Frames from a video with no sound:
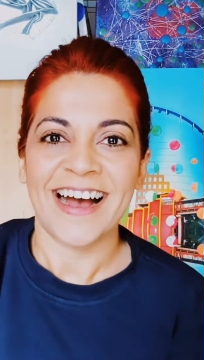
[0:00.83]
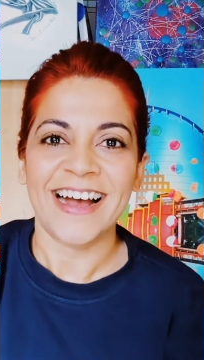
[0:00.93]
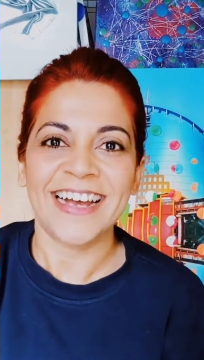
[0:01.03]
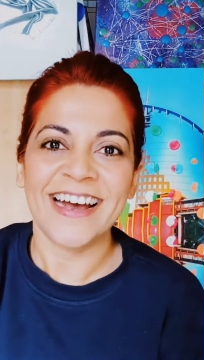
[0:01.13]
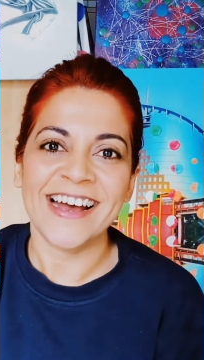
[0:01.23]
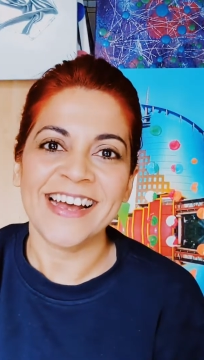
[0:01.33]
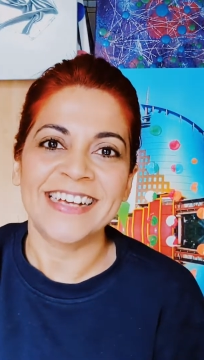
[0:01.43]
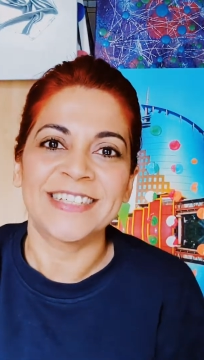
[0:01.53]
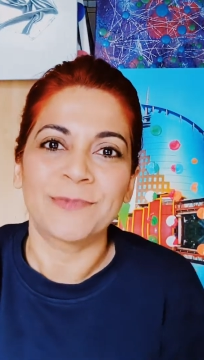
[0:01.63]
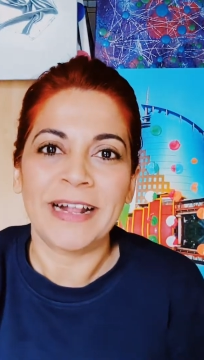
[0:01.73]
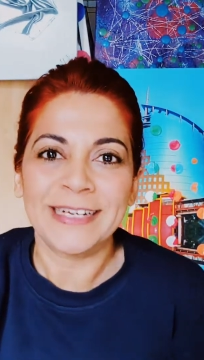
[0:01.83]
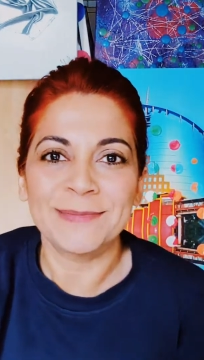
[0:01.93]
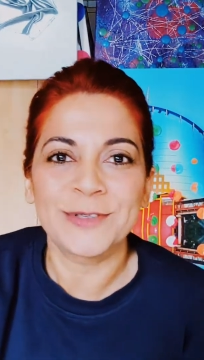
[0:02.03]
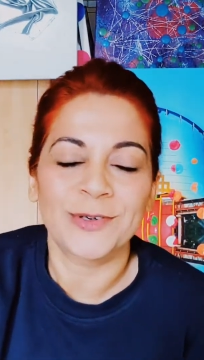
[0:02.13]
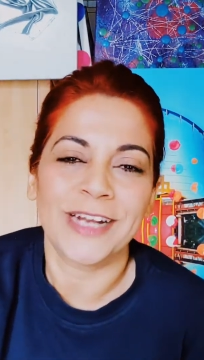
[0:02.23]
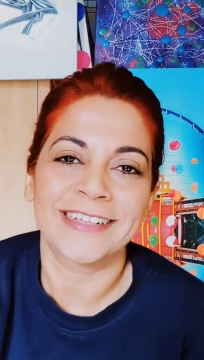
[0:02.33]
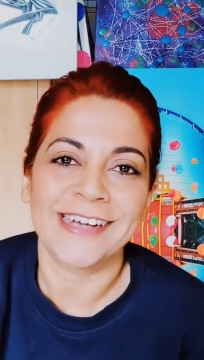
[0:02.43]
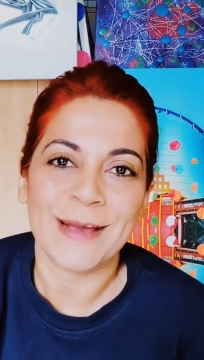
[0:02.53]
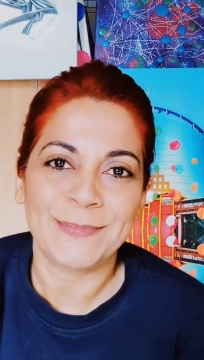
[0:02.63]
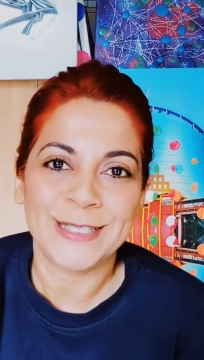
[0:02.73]
Hi guys, welcome to
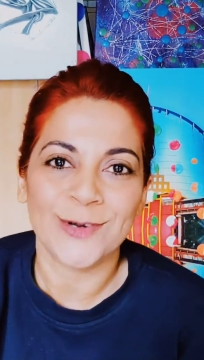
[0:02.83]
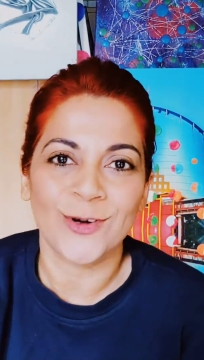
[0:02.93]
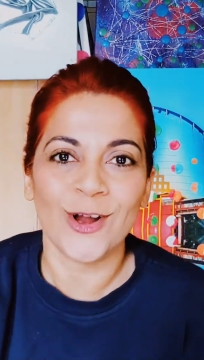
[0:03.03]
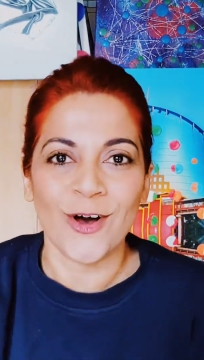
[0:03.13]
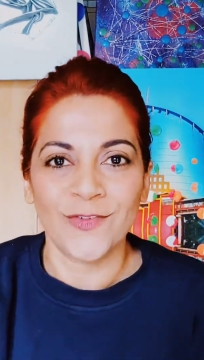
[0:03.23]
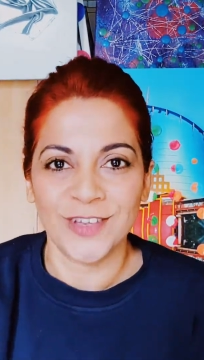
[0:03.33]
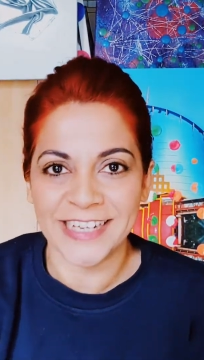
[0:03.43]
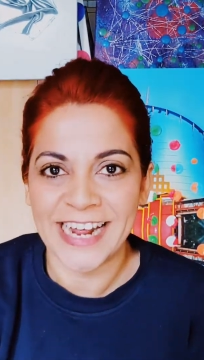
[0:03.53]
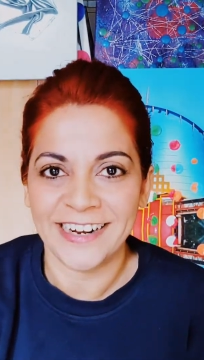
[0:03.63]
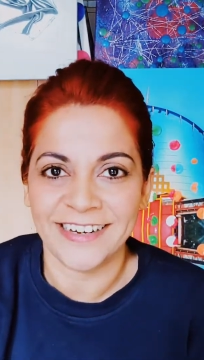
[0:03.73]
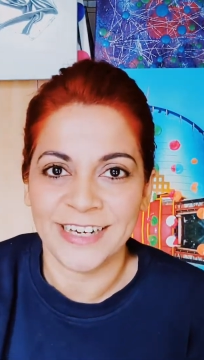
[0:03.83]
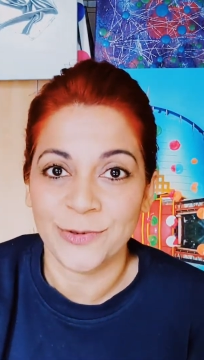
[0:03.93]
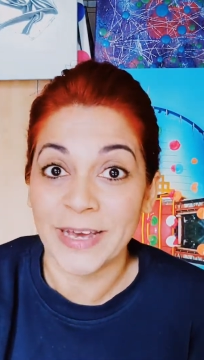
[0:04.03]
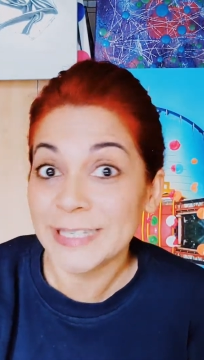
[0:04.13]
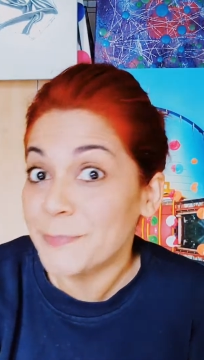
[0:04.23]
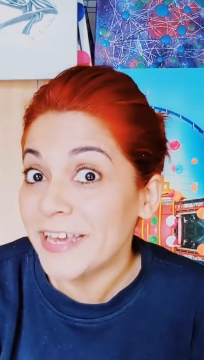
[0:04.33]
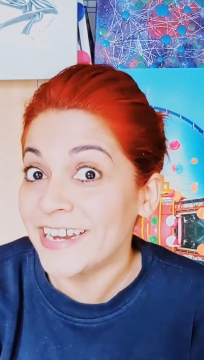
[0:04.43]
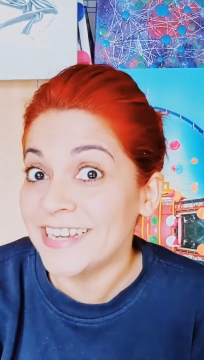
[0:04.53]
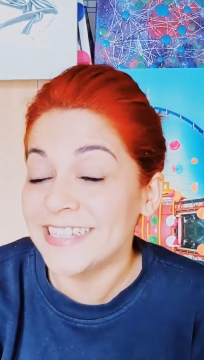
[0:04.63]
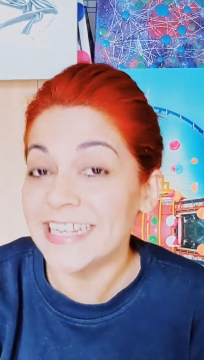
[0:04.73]
another episode of the TNRE
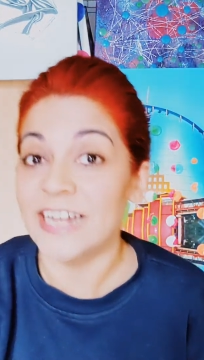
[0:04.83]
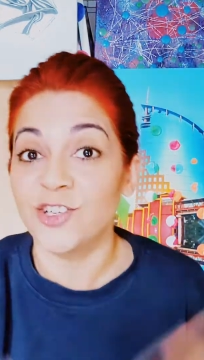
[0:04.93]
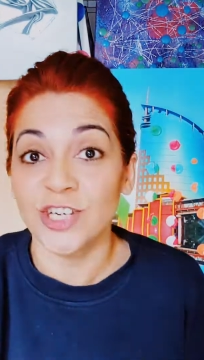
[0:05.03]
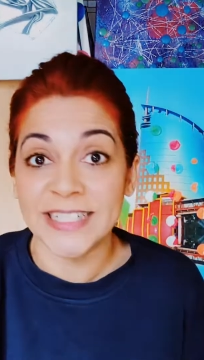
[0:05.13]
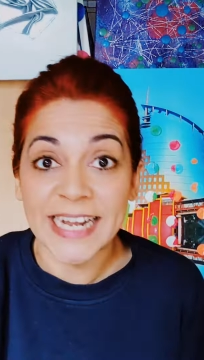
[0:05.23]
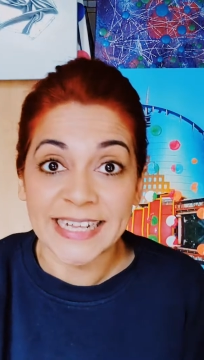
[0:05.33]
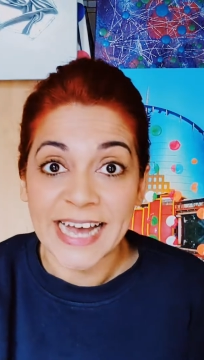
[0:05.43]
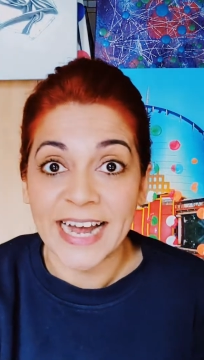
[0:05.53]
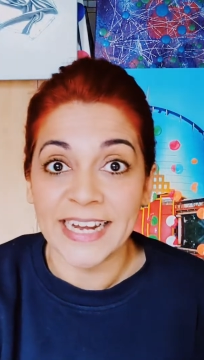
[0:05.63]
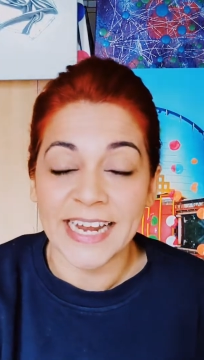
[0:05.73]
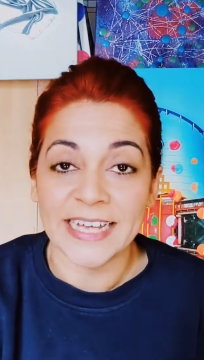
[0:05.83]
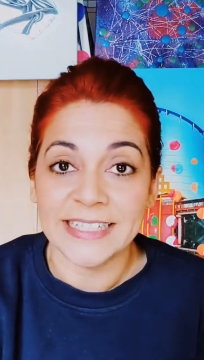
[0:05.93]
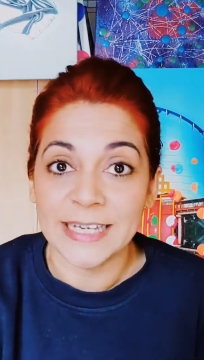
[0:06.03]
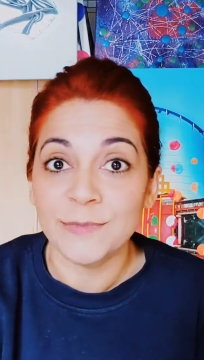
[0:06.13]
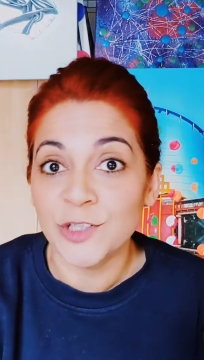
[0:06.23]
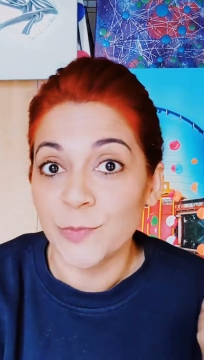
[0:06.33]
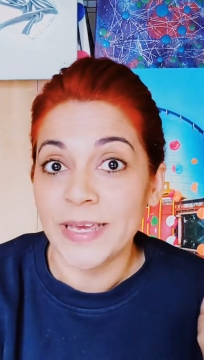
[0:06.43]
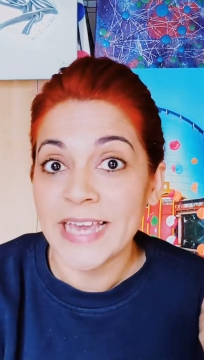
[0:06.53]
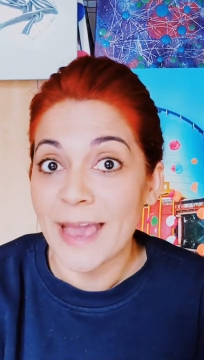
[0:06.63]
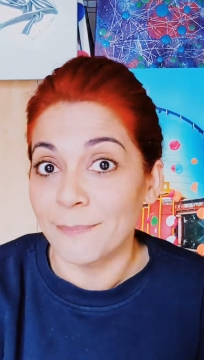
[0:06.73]
experience, and just like that, it seems to
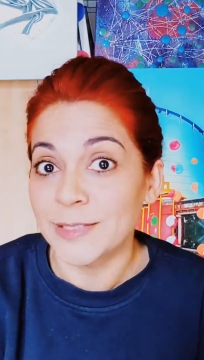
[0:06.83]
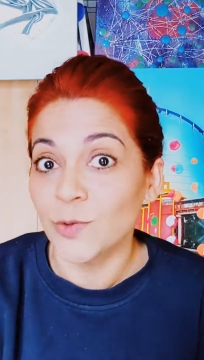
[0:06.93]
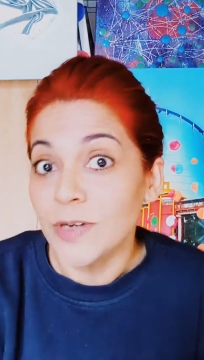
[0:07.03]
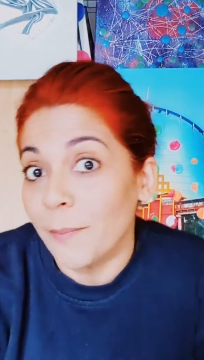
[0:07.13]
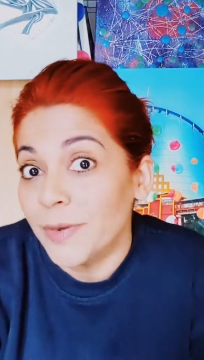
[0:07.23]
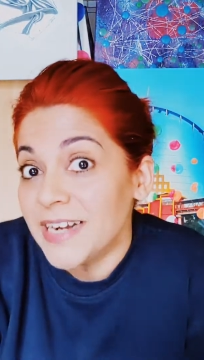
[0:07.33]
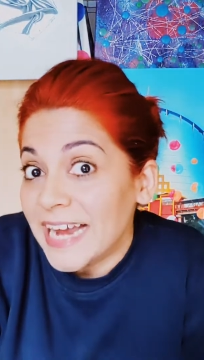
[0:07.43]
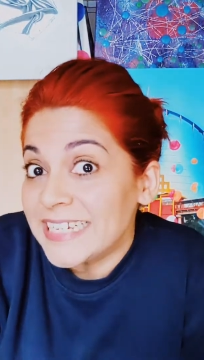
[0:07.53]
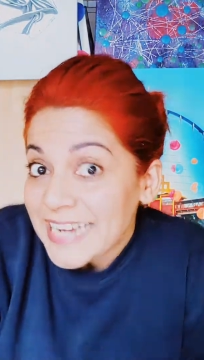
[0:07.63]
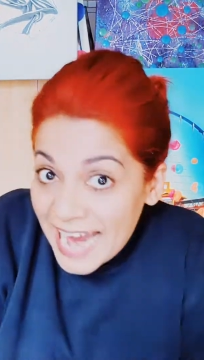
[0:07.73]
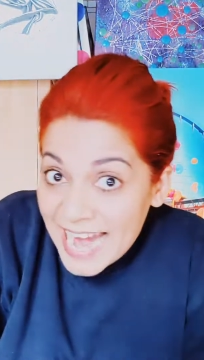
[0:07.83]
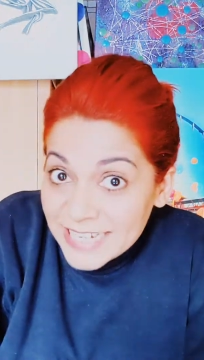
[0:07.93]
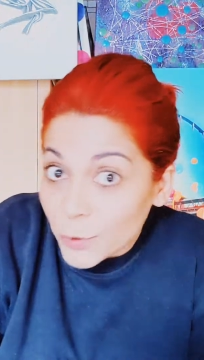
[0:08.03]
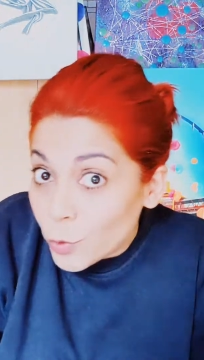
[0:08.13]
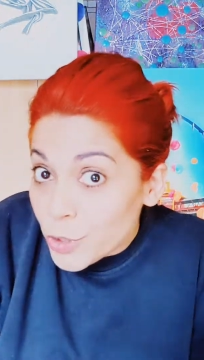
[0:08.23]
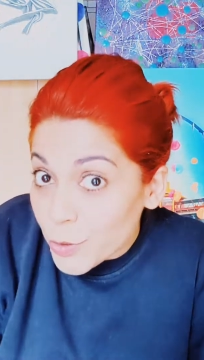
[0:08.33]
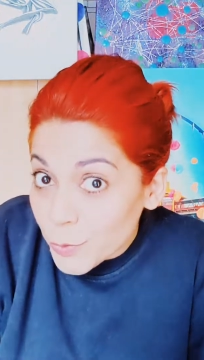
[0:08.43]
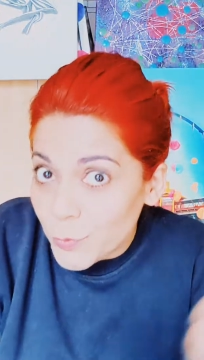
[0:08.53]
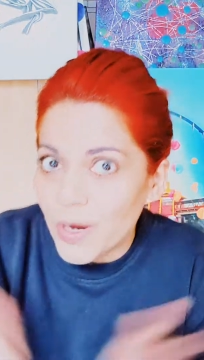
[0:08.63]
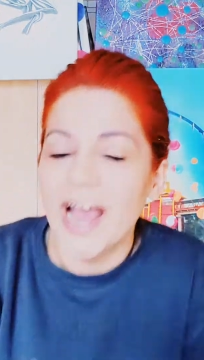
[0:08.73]
be episode number 98. Who
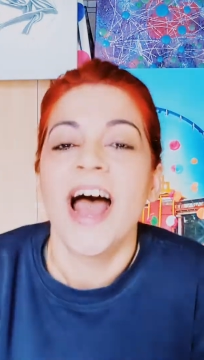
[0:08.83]
knew?